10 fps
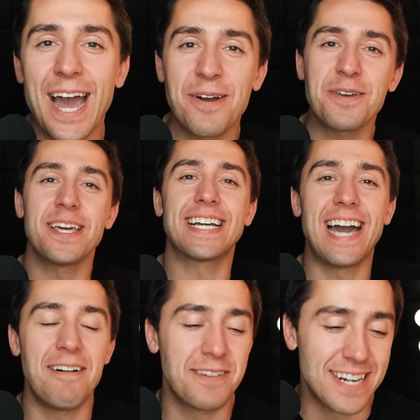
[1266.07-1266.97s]
how are you that
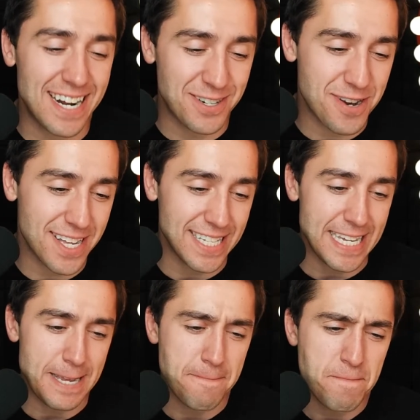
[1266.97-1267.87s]
confident in Andrea
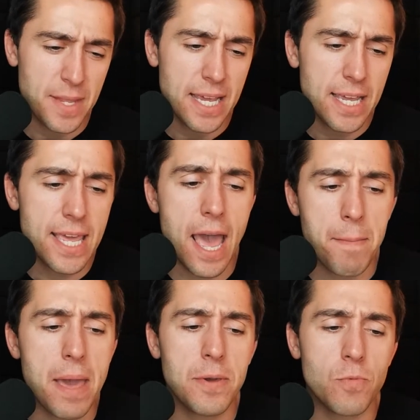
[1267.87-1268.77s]
Lee? Yeah,
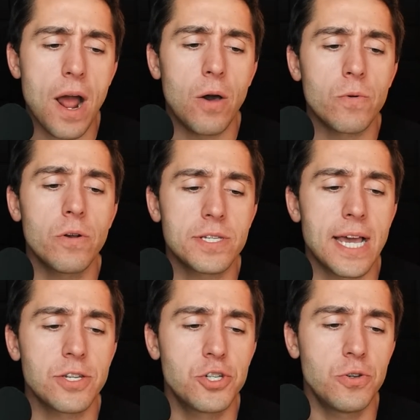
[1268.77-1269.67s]
maybe Raul
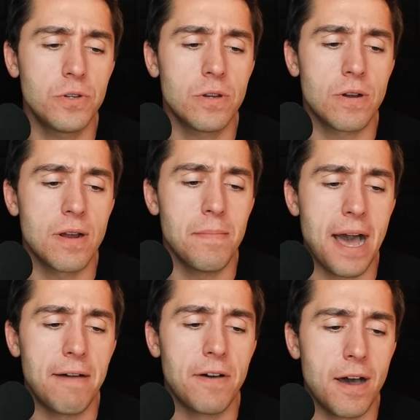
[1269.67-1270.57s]
Rosas Jr. or
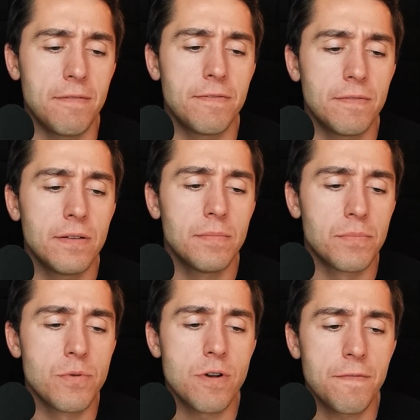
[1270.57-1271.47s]
Imavov.
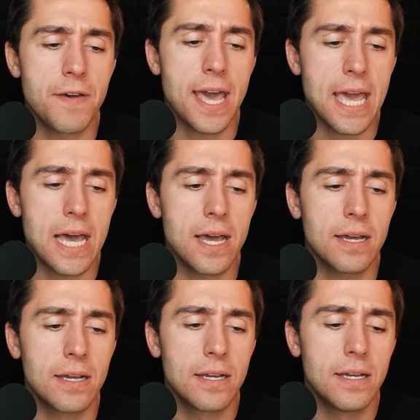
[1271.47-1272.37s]
Bruno
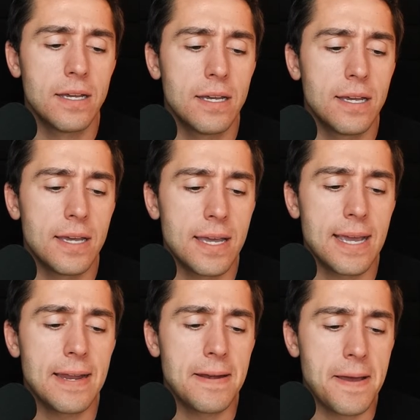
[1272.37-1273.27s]
Ferreira
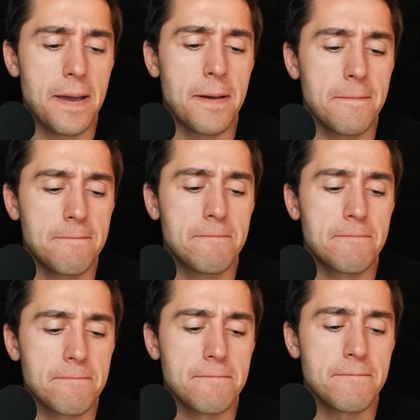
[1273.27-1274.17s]
and
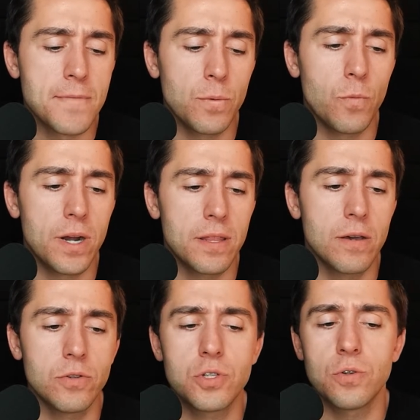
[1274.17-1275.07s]
one of
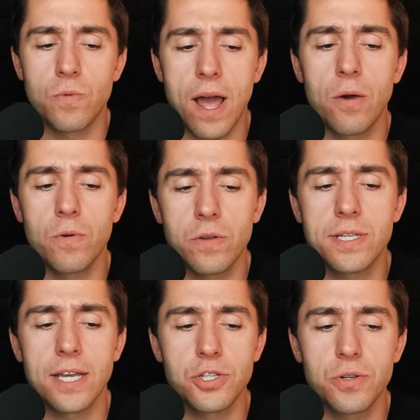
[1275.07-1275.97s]
those two. Raul
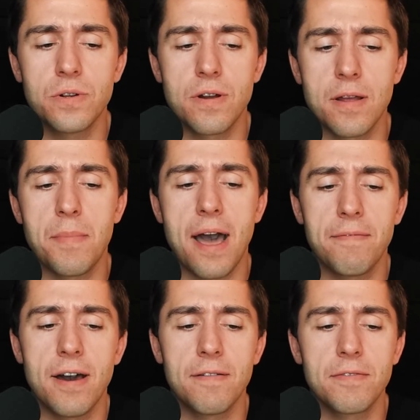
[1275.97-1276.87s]
Rosas Jr. and
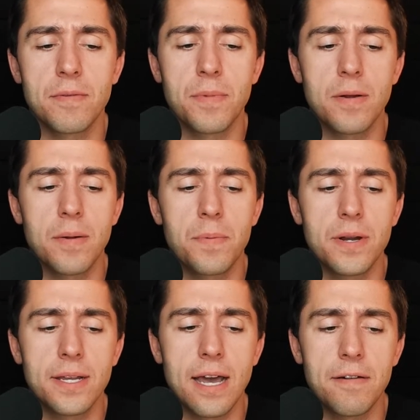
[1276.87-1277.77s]
Imavov are
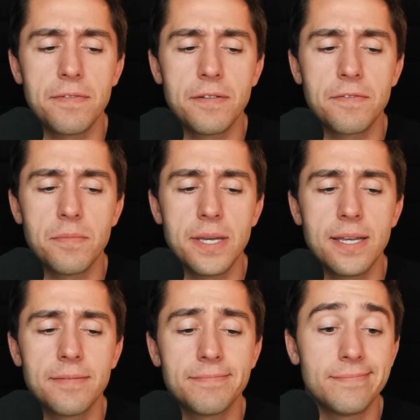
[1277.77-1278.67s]
pretty confident for me.